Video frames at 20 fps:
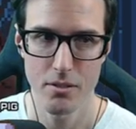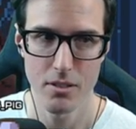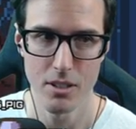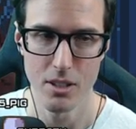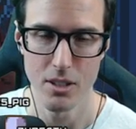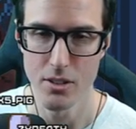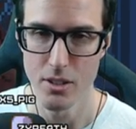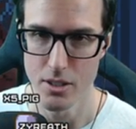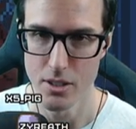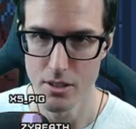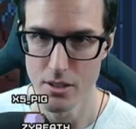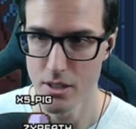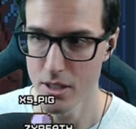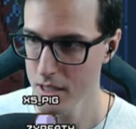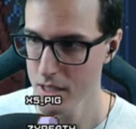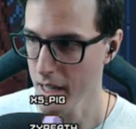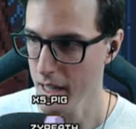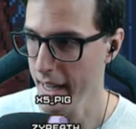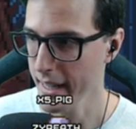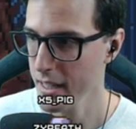the
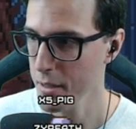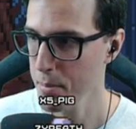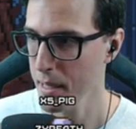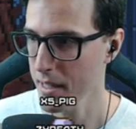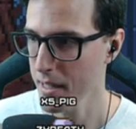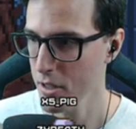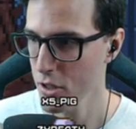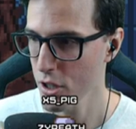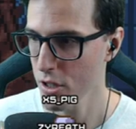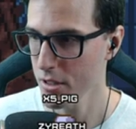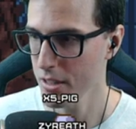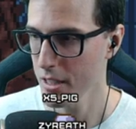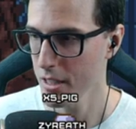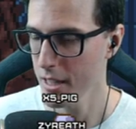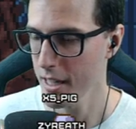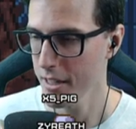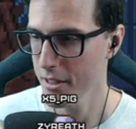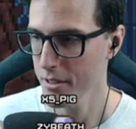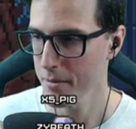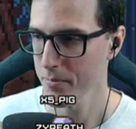psychopath shit on the
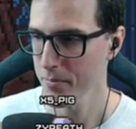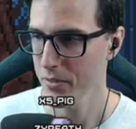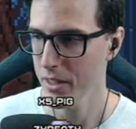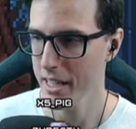ladder.